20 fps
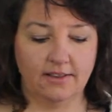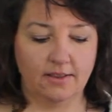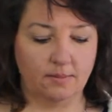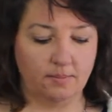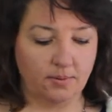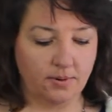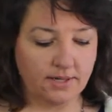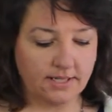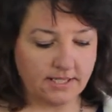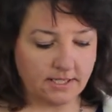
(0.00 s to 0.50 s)
The
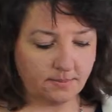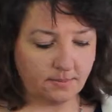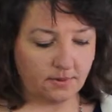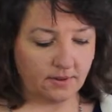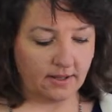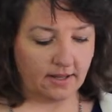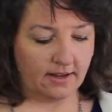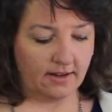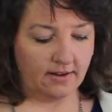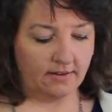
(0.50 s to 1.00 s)

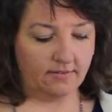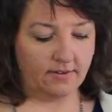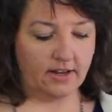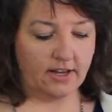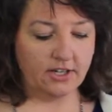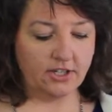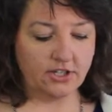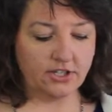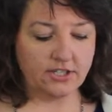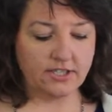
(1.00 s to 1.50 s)
principle of
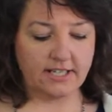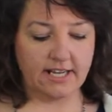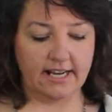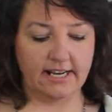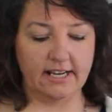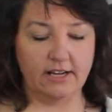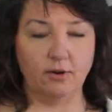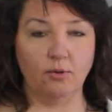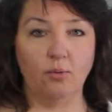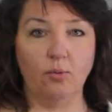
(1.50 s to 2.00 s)

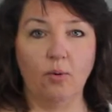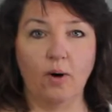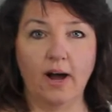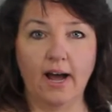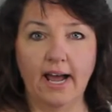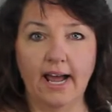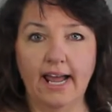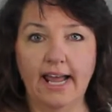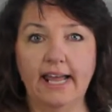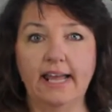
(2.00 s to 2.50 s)
understanding
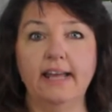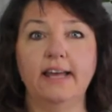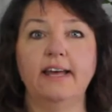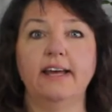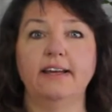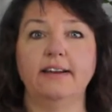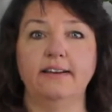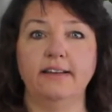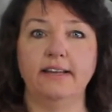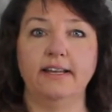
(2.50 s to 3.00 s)
why
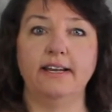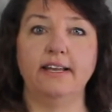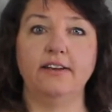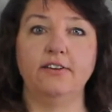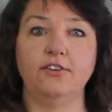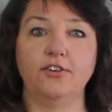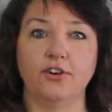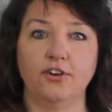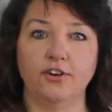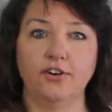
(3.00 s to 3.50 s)
did
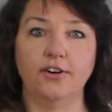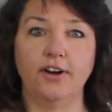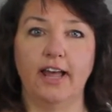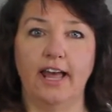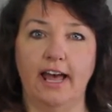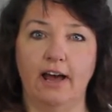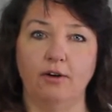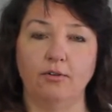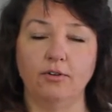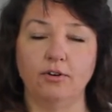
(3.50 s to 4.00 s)
it turn
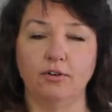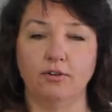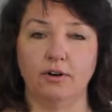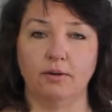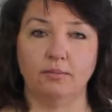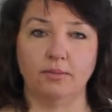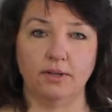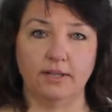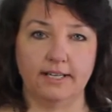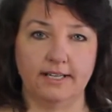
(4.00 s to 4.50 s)
out
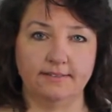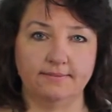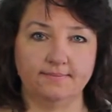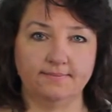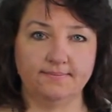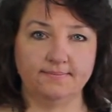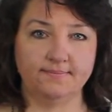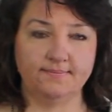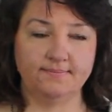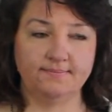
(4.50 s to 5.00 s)
crumbly.
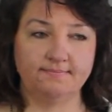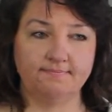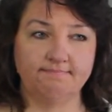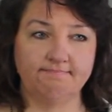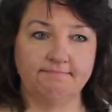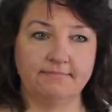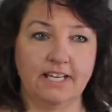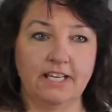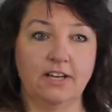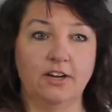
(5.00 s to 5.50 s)

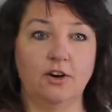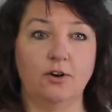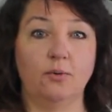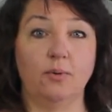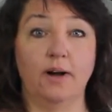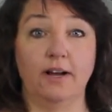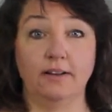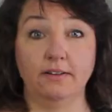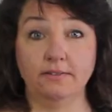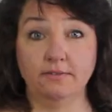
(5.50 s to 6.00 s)

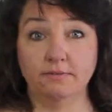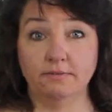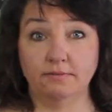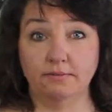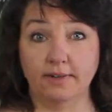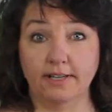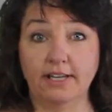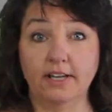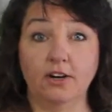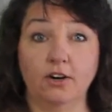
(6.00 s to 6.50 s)
Well,
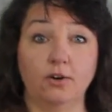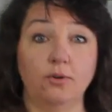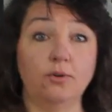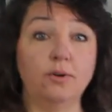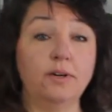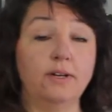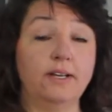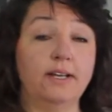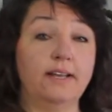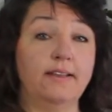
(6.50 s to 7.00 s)
we
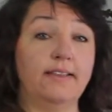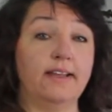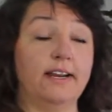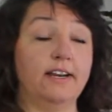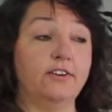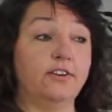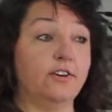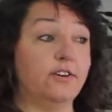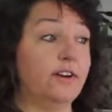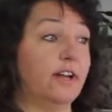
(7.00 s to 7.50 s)
know that
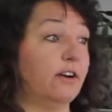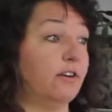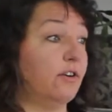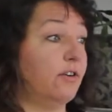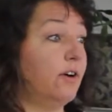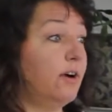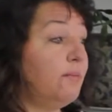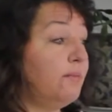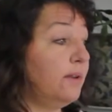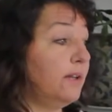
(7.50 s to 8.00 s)
it turned out
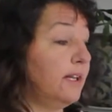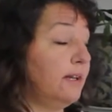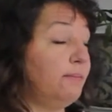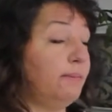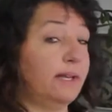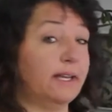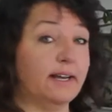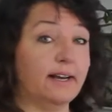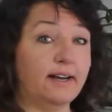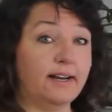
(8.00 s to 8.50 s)
crumbly
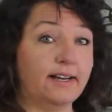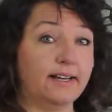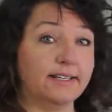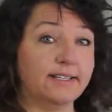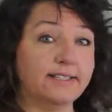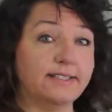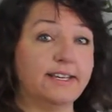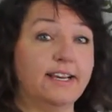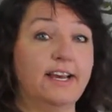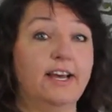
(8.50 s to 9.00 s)

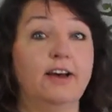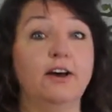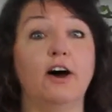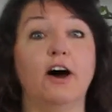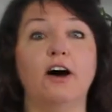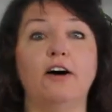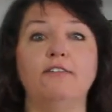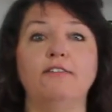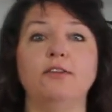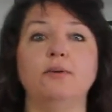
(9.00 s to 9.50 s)
because
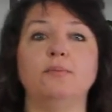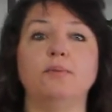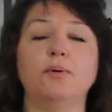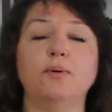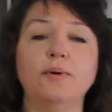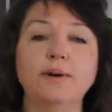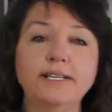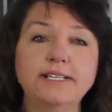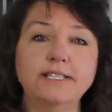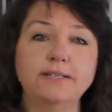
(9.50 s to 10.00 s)
of the
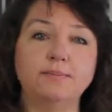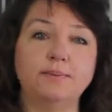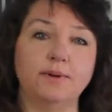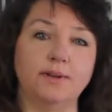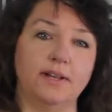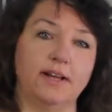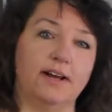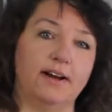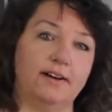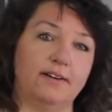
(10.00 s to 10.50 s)

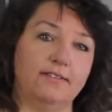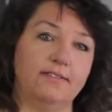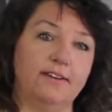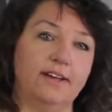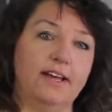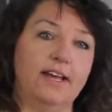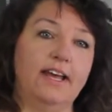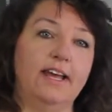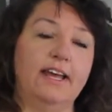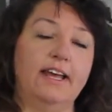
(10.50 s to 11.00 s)
principle of
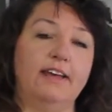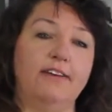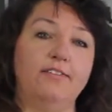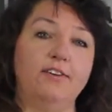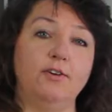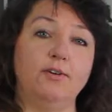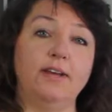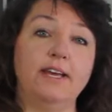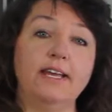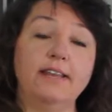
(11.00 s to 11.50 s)
if
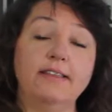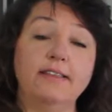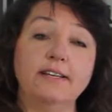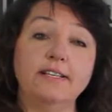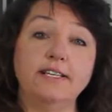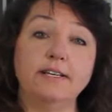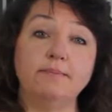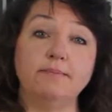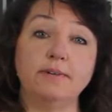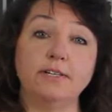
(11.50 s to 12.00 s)
you get the
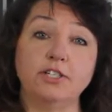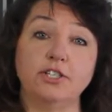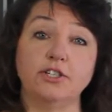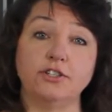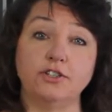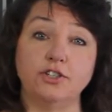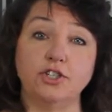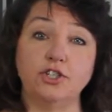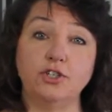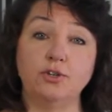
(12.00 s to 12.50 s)

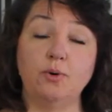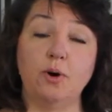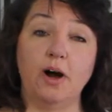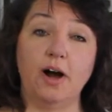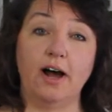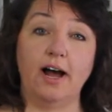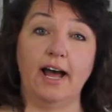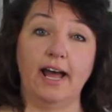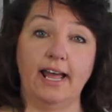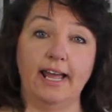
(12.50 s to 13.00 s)
temperature too
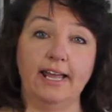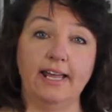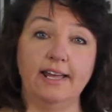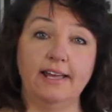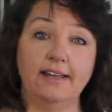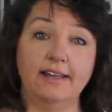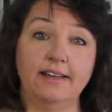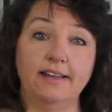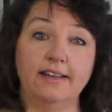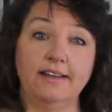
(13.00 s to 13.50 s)
high,